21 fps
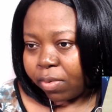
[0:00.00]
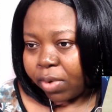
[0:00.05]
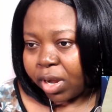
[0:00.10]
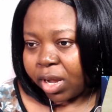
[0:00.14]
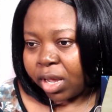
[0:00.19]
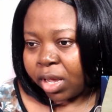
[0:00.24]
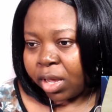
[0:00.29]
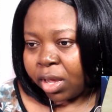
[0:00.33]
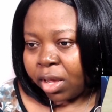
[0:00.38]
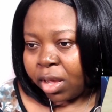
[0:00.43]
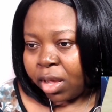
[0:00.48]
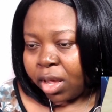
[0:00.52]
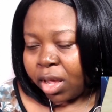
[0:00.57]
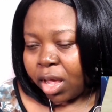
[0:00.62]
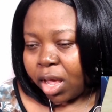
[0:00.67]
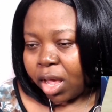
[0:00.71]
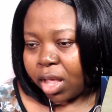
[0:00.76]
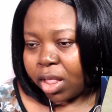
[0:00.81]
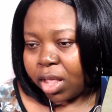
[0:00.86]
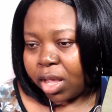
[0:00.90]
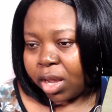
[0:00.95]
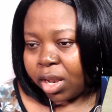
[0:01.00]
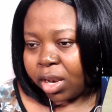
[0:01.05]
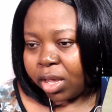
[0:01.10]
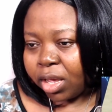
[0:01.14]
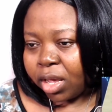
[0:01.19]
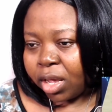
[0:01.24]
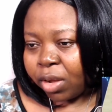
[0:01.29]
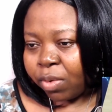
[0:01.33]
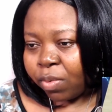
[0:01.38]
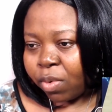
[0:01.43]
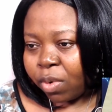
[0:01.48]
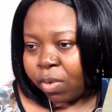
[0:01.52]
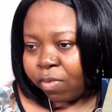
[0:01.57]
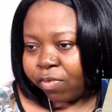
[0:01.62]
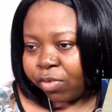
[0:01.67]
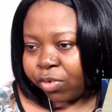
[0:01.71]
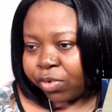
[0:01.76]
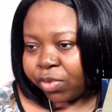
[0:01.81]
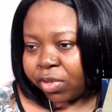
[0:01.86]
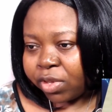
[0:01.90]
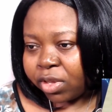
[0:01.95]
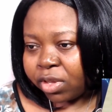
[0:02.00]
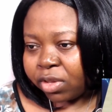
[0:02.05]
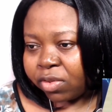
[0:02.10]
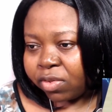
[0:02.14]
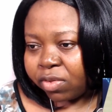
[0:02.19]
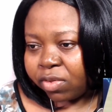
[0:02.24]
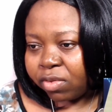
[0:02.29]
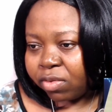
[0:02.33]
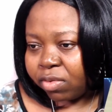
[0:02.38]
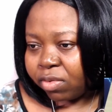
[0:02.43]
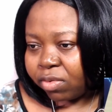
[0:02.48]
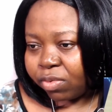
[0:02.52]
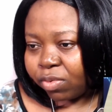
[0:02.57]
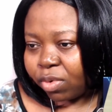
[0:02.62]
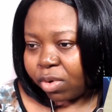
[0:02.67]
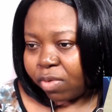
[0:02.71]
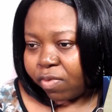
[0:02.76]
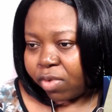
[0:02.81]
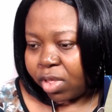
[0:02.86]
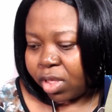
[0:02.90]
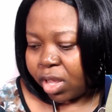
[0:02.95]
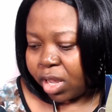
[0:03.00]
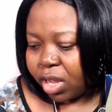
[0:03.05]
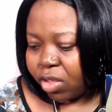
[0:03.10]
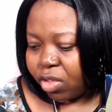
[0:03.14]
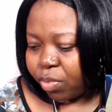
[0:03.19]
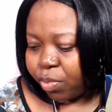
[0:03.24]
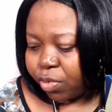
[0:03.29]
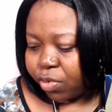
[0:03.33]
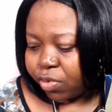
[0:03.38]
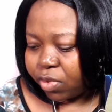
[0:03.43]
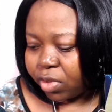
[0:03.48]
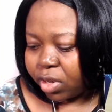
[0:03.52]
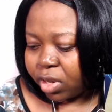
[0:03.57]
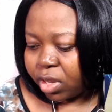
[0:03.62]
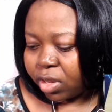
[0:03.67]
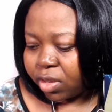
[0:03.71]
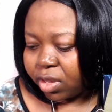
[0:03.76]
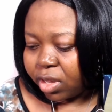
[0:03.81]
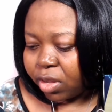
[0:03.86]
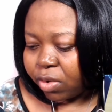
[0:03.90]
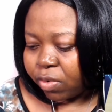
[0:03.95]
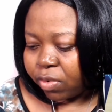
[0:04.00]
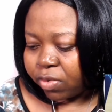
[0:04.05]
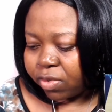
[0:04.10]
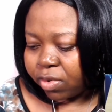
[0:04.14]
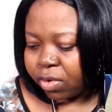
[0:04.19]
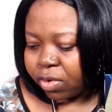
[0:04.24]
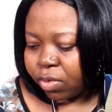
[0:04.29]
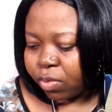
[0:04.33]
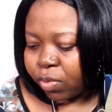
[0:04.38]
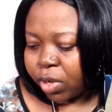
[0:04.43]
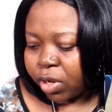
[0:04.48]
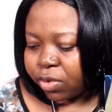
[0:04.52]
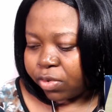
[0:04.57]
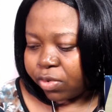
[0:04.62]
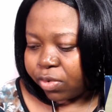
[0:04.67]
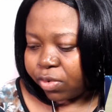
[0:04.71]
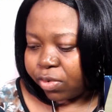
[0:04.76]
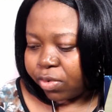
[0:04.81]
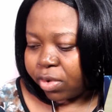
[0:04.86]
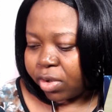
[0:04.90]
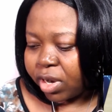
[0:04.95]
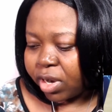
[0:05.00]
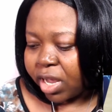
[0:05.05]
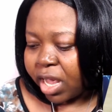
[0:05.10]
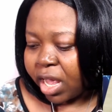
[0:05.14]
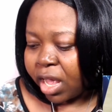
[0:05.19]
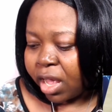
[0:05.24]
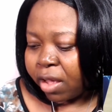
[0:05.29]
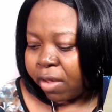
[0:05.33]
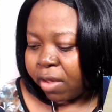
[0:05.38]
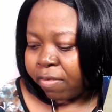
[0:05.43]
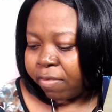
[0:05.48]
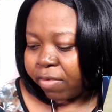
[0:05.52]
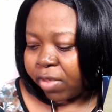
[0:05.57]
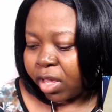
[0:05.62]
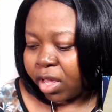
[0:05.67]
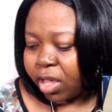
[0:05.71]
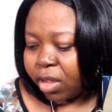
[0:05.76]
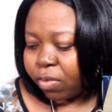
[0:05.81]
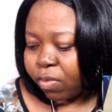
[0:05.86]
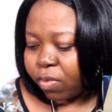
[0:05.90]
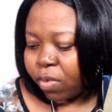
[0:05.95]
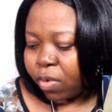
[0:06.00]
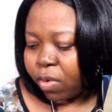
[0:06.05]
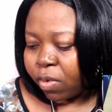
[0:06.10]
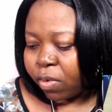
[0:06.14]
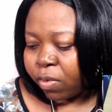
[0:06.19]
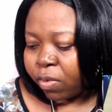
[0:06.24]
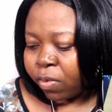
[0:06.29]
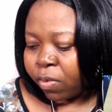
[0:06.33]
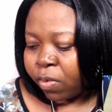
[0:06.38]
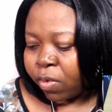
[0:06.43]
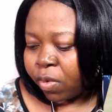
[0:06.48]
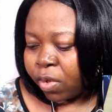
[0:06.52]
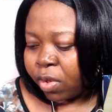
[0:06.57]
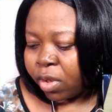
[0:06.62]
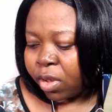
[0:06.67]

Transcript: Right, and then Kinro versus whoever the other person is, Kinro's gonna win. So you're gonna have Kinro